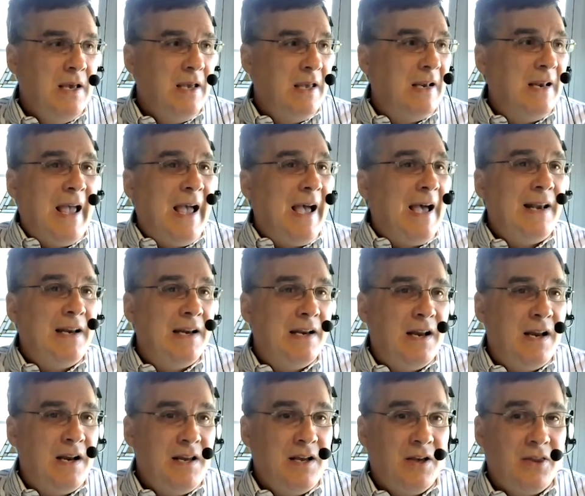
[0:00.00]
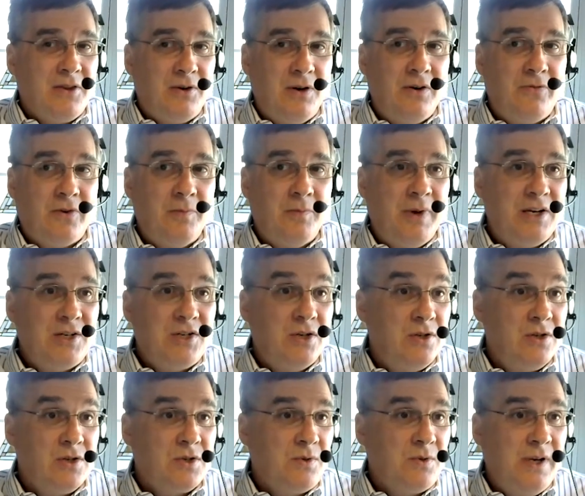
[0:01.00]
and adding any other information
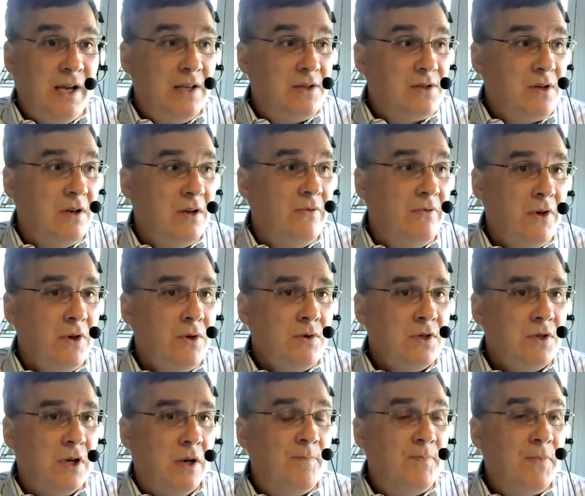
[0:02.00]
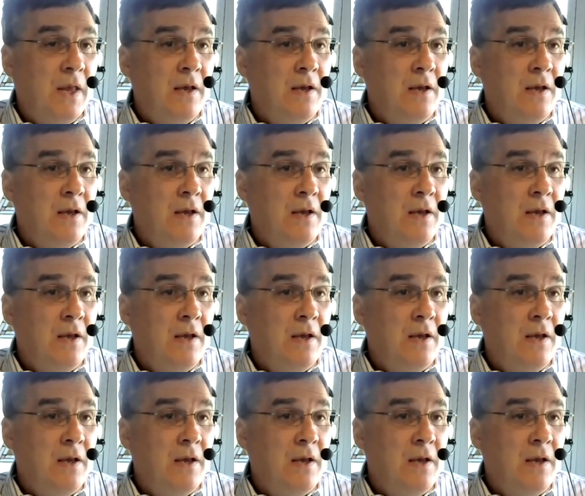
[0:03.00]
just creates confusion.